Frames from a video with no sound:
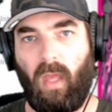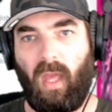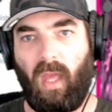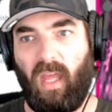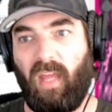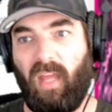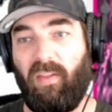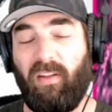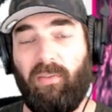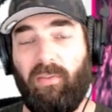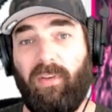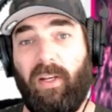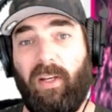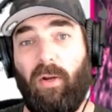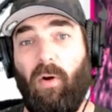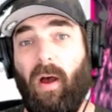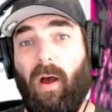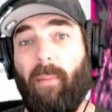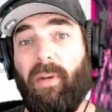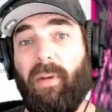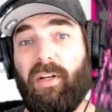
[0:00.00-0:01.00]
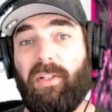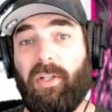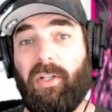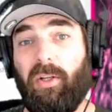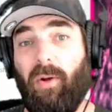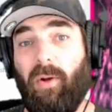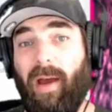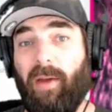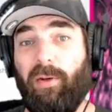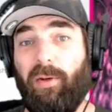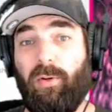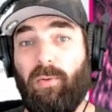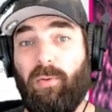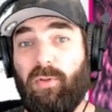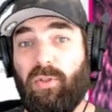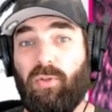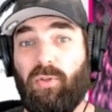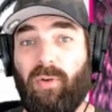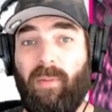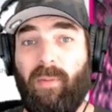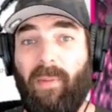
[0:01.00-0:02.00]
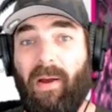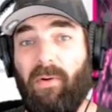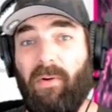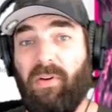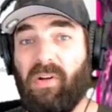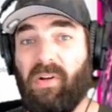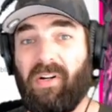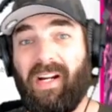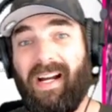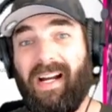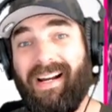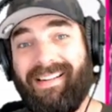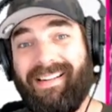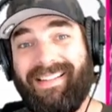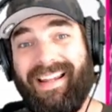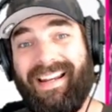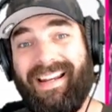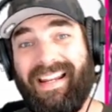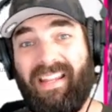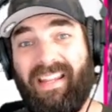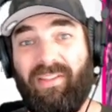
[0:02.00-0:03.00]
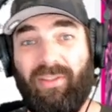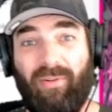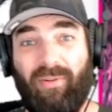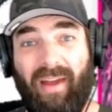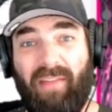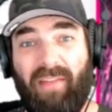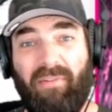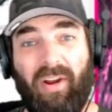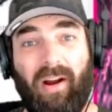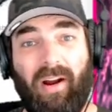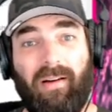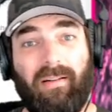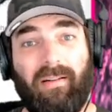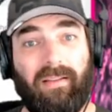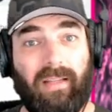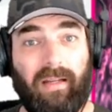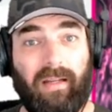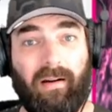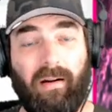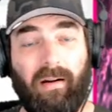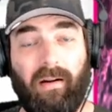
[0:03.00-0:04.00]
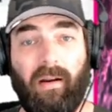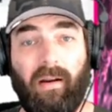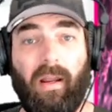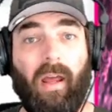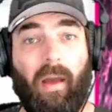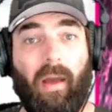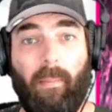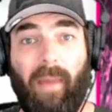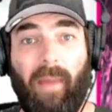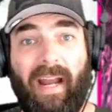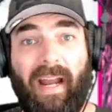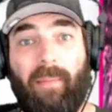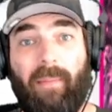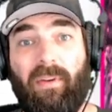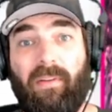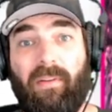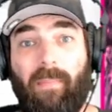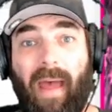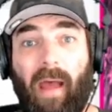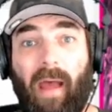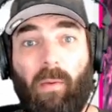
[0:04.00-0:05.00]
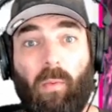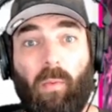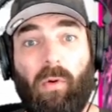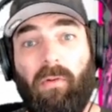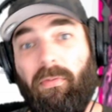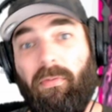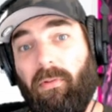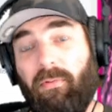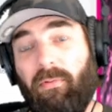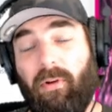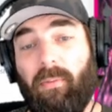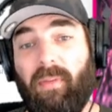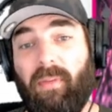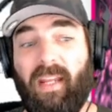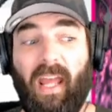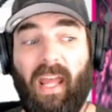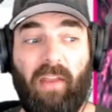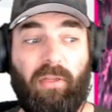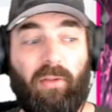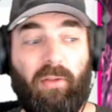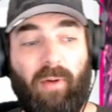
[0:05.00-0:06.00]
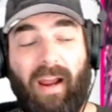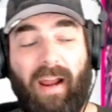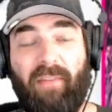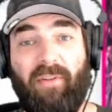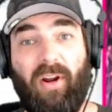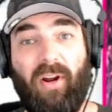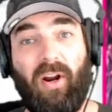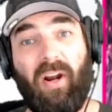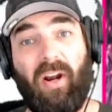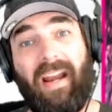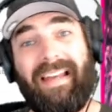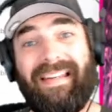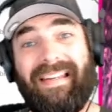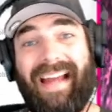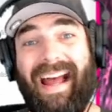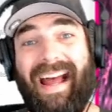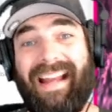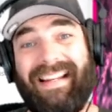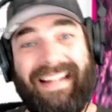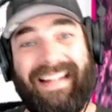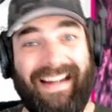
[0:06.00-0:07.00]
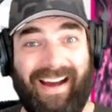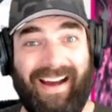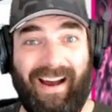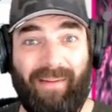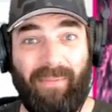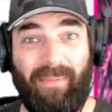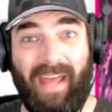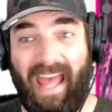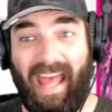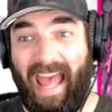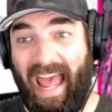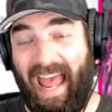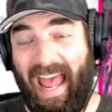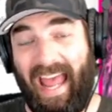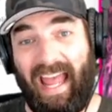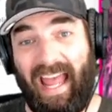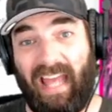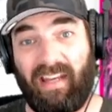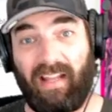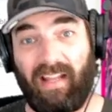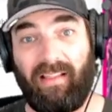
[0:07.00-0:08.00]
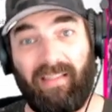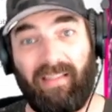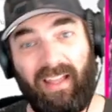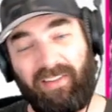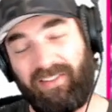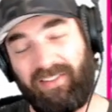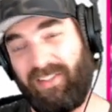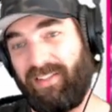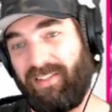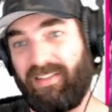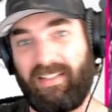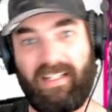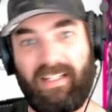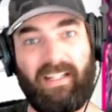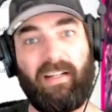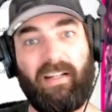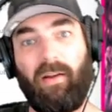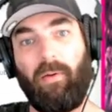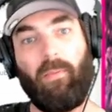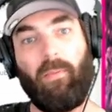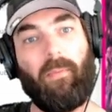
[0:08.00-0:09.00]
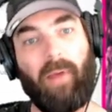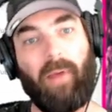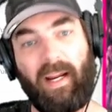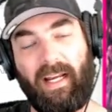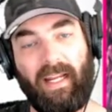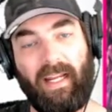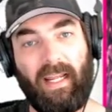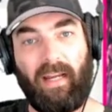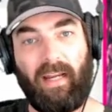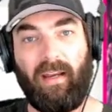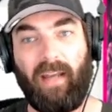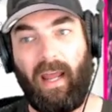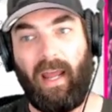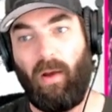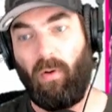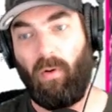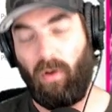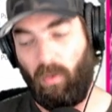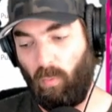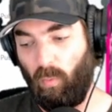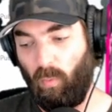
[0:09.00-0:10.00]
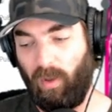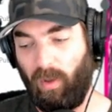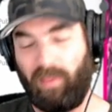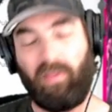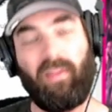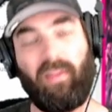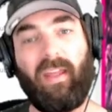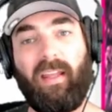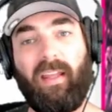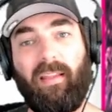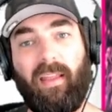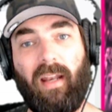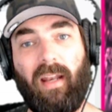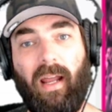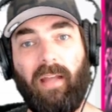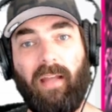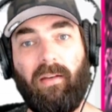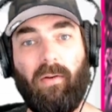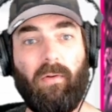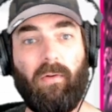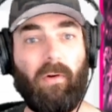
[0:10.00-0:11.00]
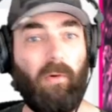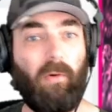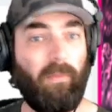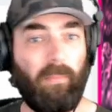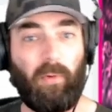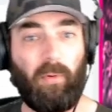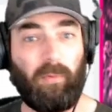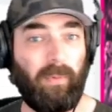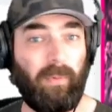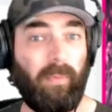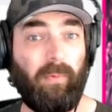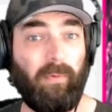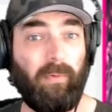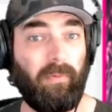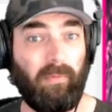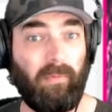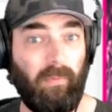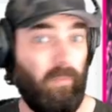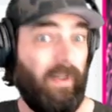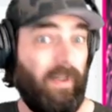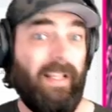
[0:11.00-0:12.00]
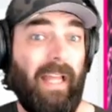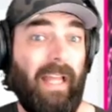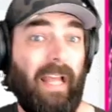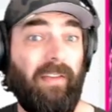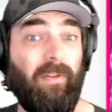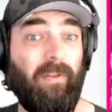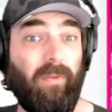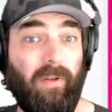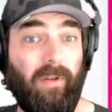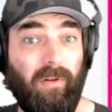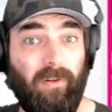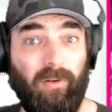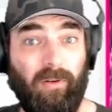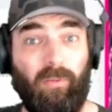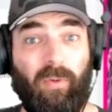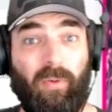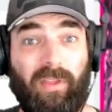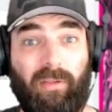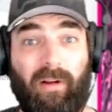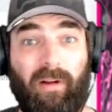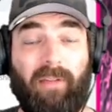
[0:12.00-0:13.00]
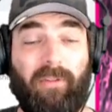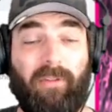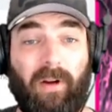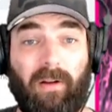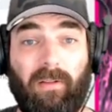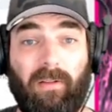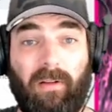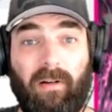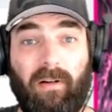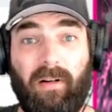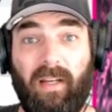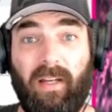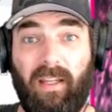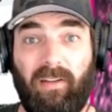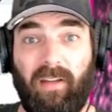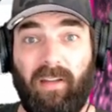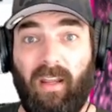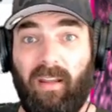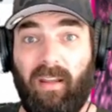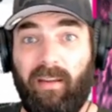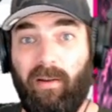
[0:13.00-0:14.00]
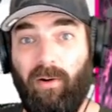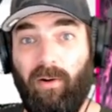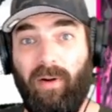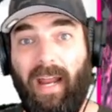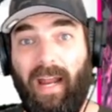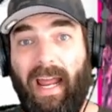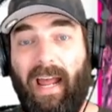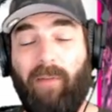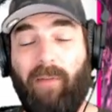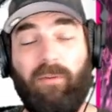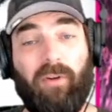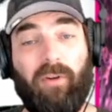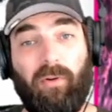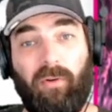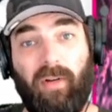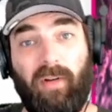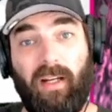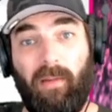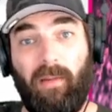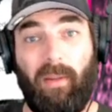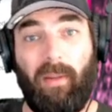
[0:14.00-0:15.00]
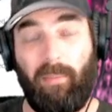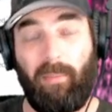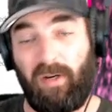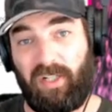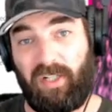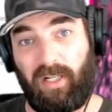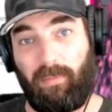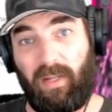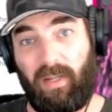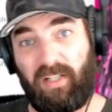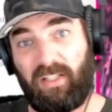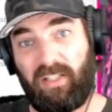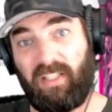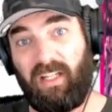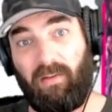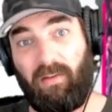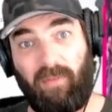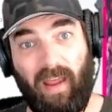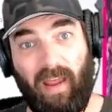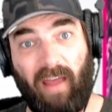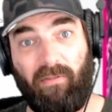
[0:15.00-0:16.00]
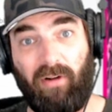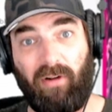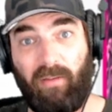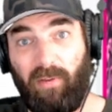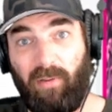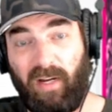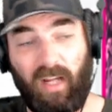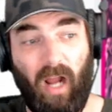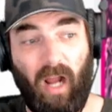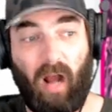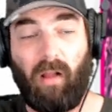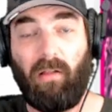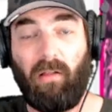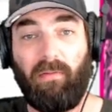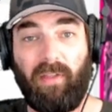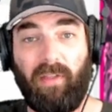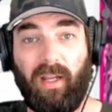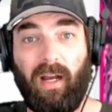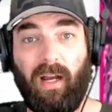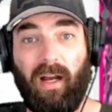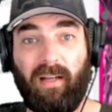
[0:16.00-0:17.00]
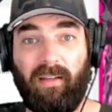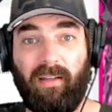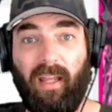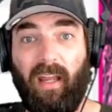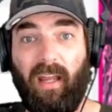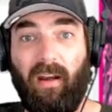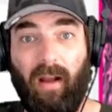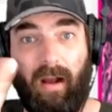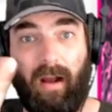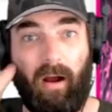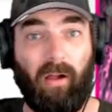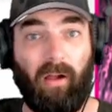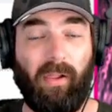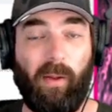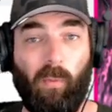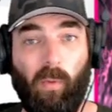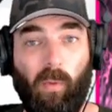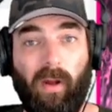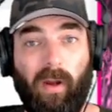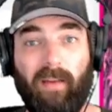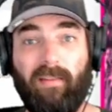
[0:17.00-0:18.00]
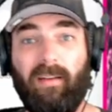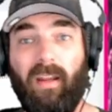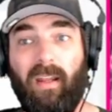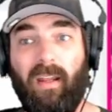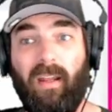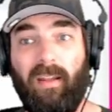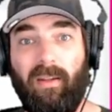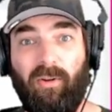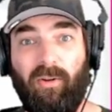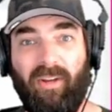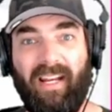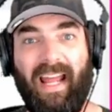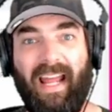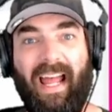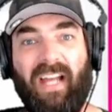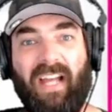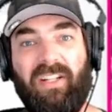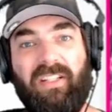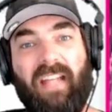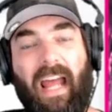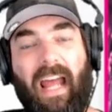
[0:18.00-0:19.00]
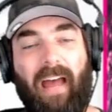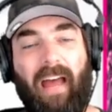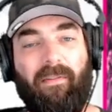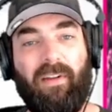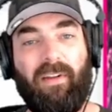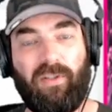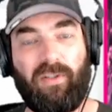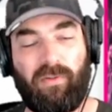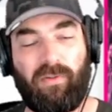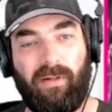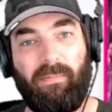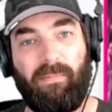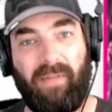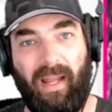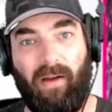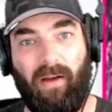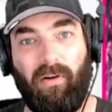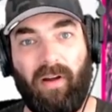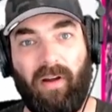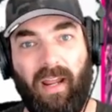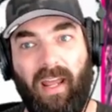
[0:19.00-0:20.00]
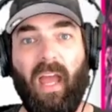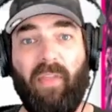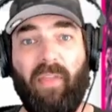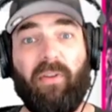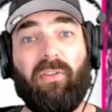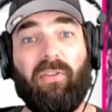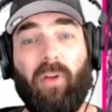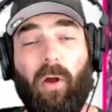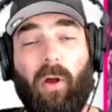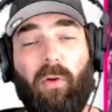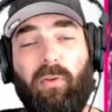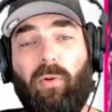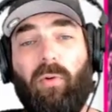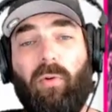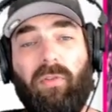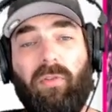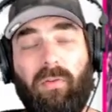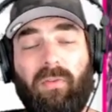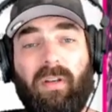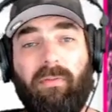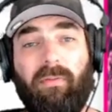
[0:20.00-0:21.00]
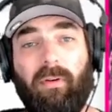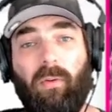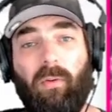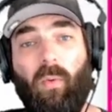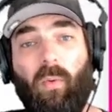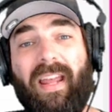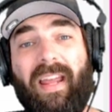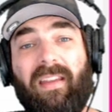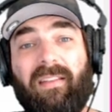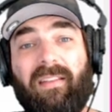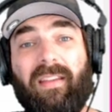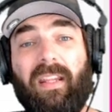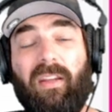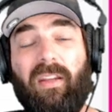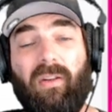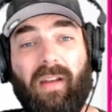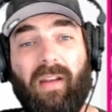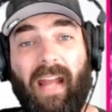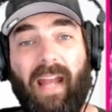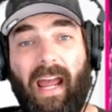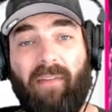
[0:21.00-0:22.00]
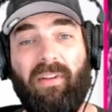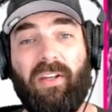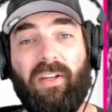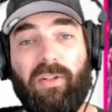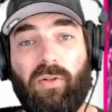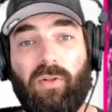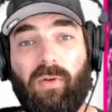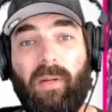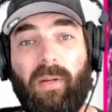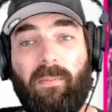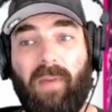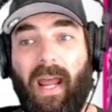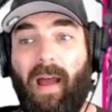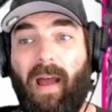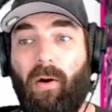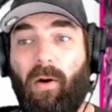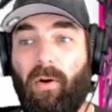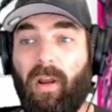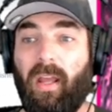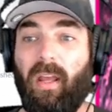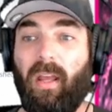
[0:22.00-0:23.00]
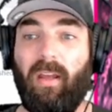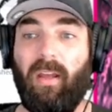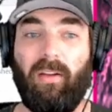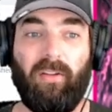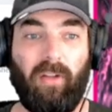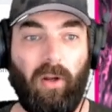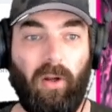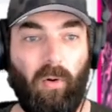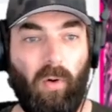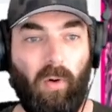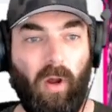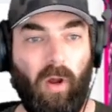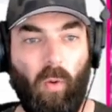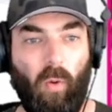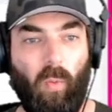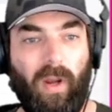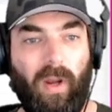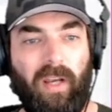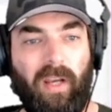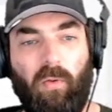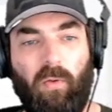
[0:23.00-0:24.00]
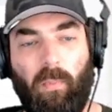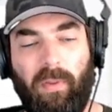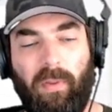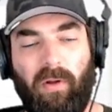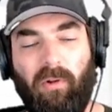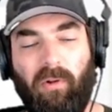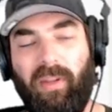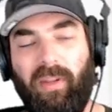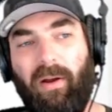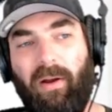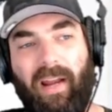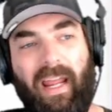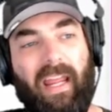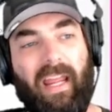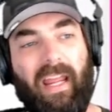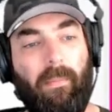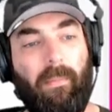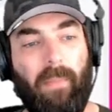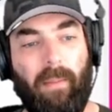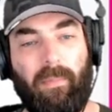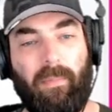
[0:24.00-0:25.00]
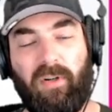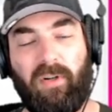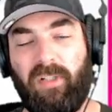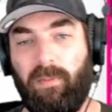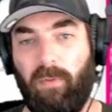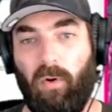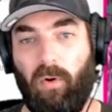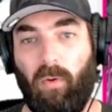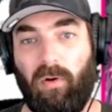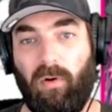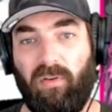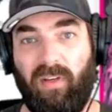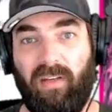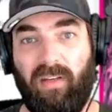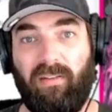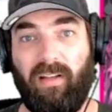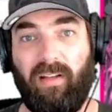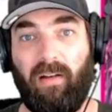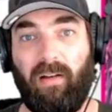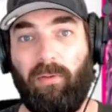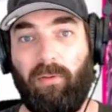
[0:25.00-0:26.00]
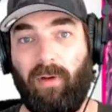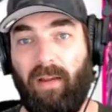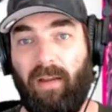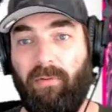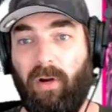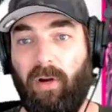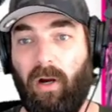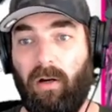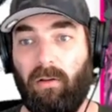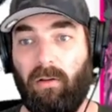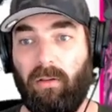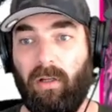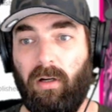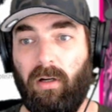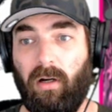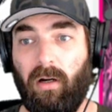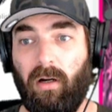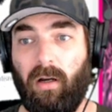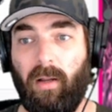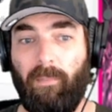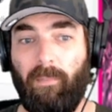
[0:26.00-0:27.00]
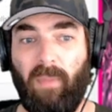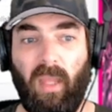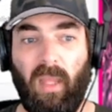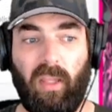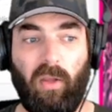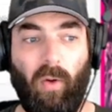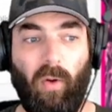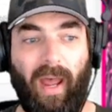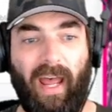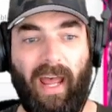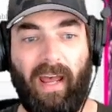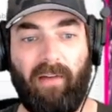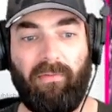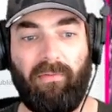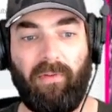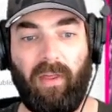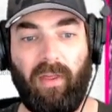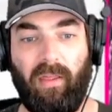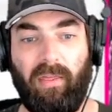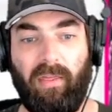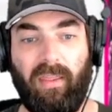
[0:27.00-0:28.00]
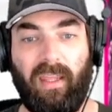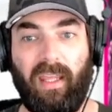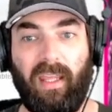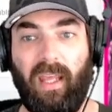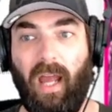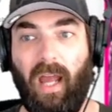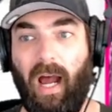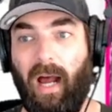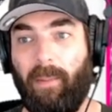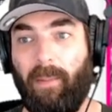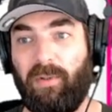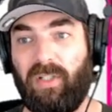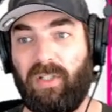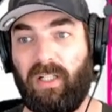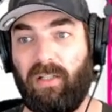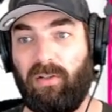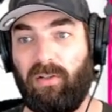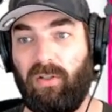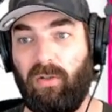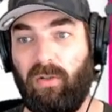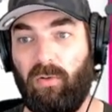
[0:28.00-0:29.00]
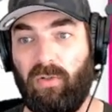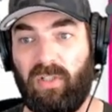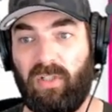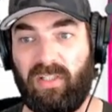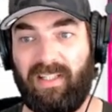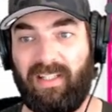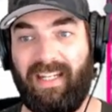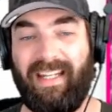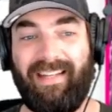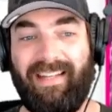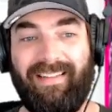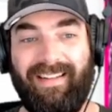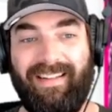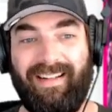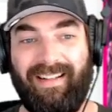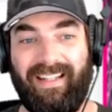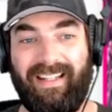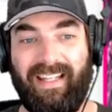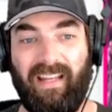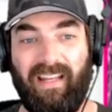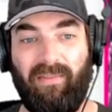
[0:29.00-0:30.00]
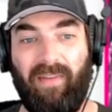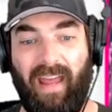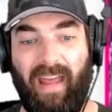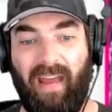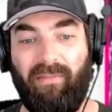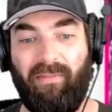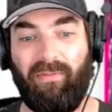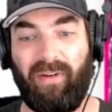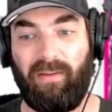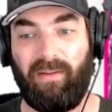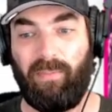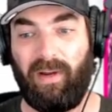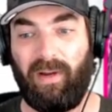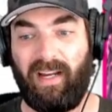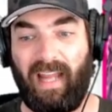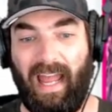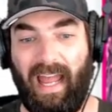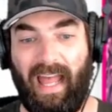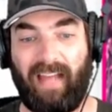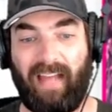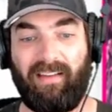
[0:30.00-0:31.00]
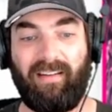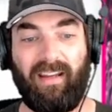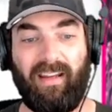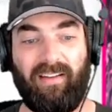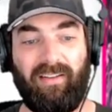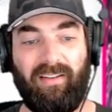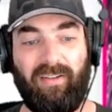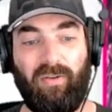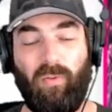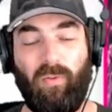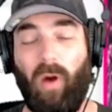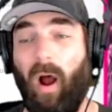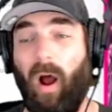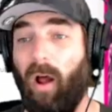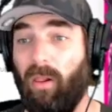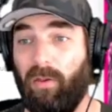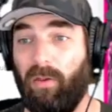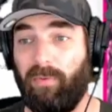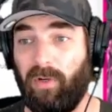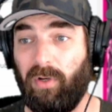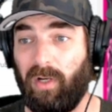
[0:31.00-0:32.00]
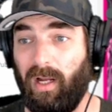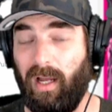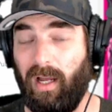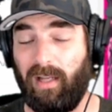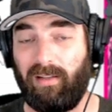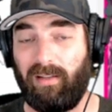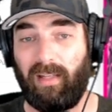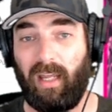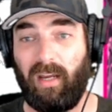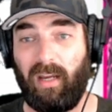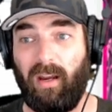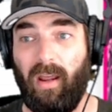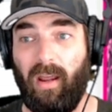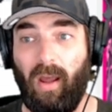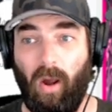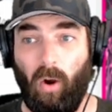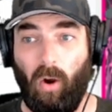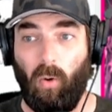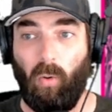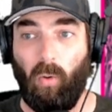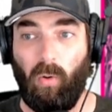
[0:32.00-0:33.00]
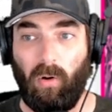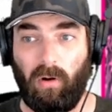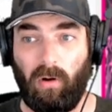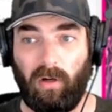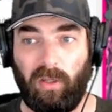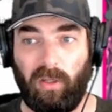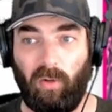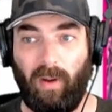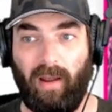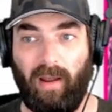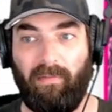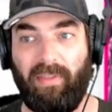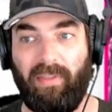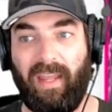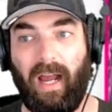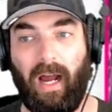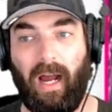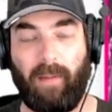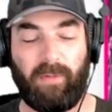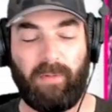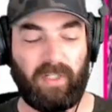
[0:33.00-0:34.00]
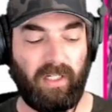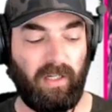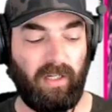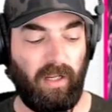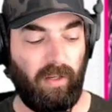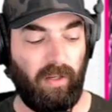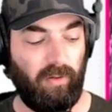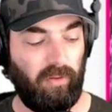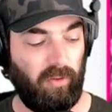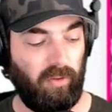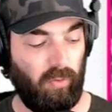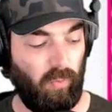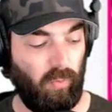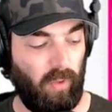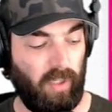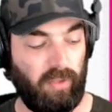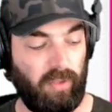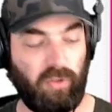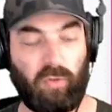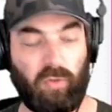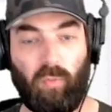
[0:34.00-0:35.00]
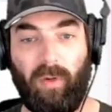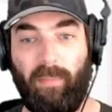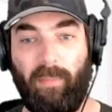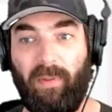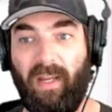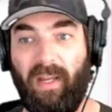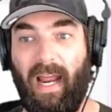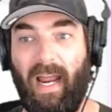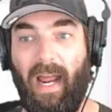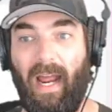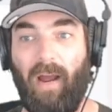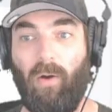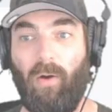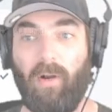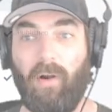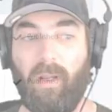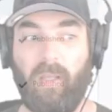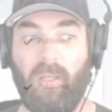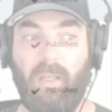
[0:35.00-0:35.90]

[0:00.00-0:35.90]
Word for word: In this video, I'm going to show you how to drip out your content in Thrivecart Learn. My name is Matt Wolf from GetThriveCart.com, and let's just dig right in. Now, one thing that I don't know if most people realize you can do with ThriveCart Learn is you don't have to create a membership and just give everybody all of the content all at once. You can actually have it dripped out, and there's all sorts of different ways that you can have it dripped out. So when you build out a membership course inside of ThriveCart Learn, you have the option to just instantly give everybody access to all of your content or you have the option to drip it out.